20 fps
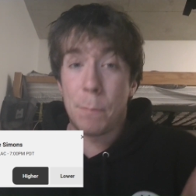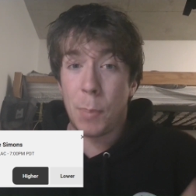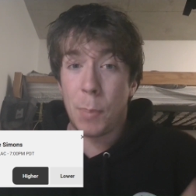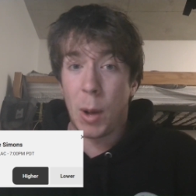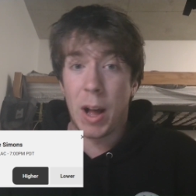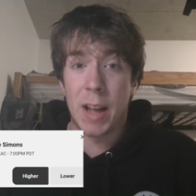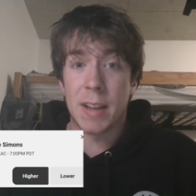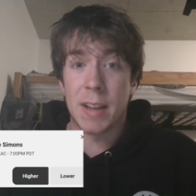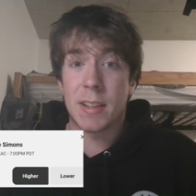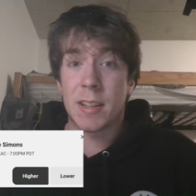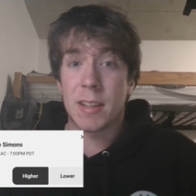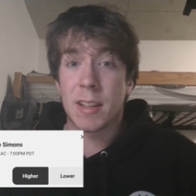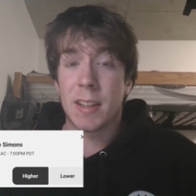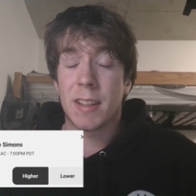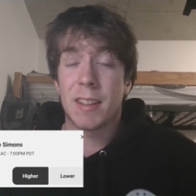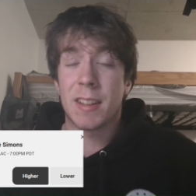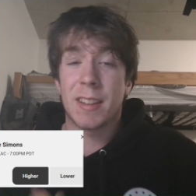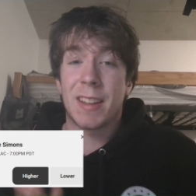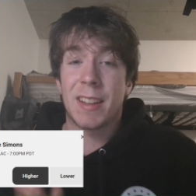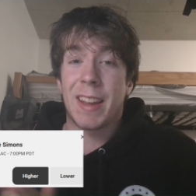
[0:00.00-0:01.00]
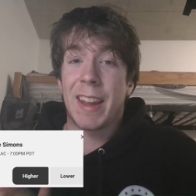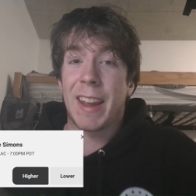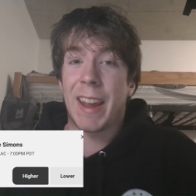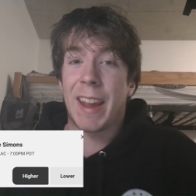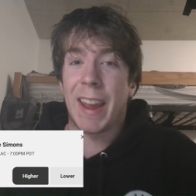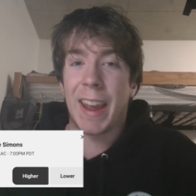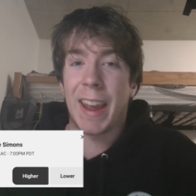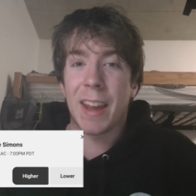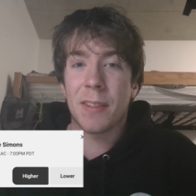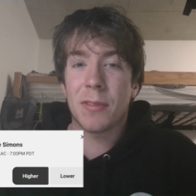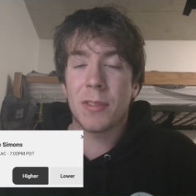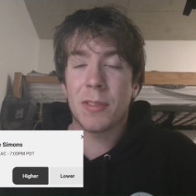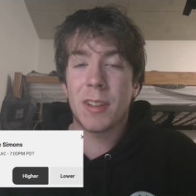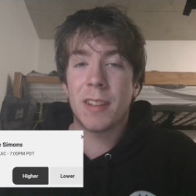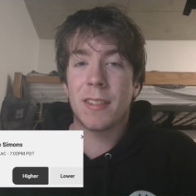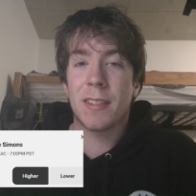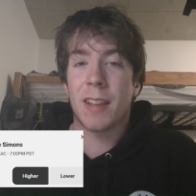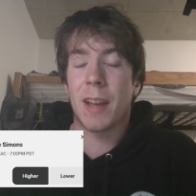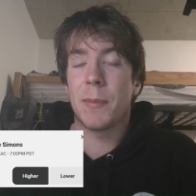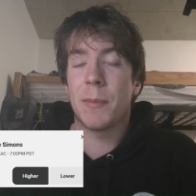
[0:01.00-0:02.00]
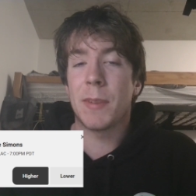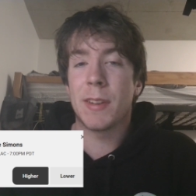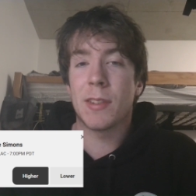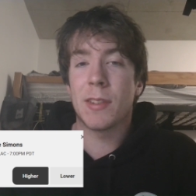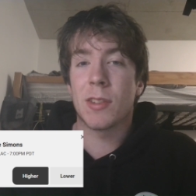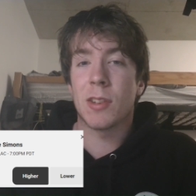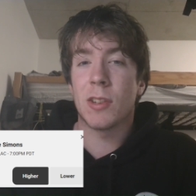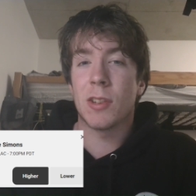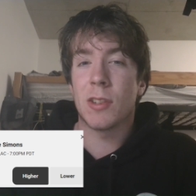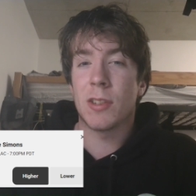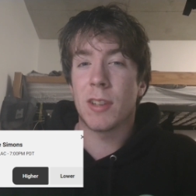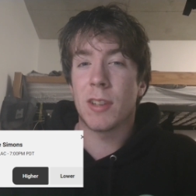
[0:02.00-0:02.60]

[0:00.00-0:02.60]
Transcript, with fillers: But Anthony Simons